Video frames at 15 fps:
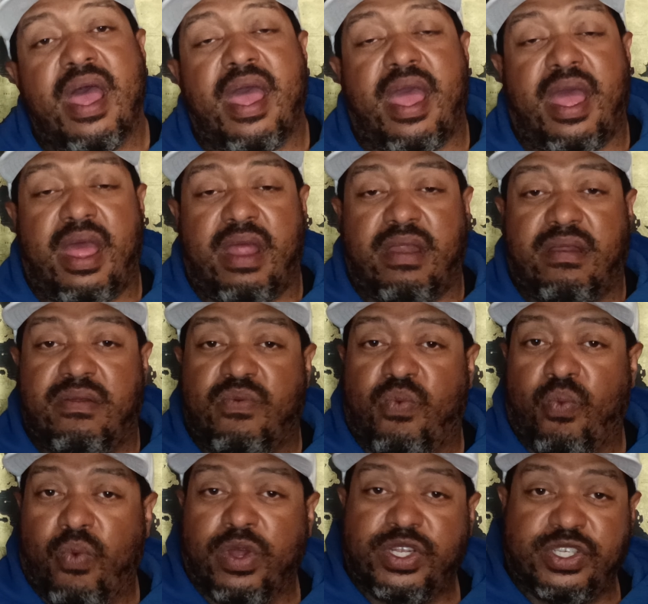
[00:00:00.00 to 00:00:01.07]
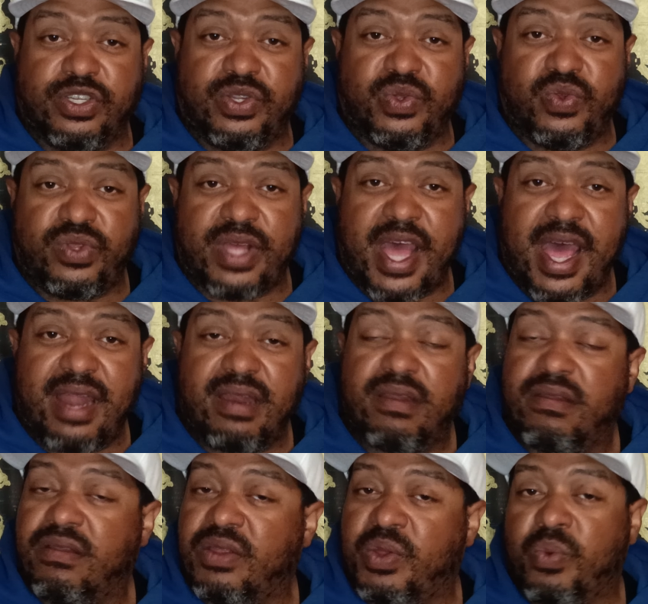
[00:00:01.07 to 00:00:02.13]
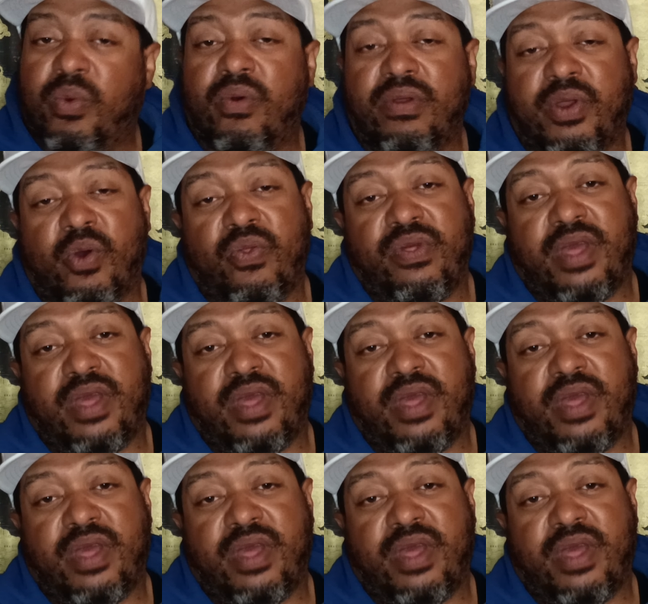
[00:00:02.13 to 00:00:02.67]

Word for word: And once you do that, you won't know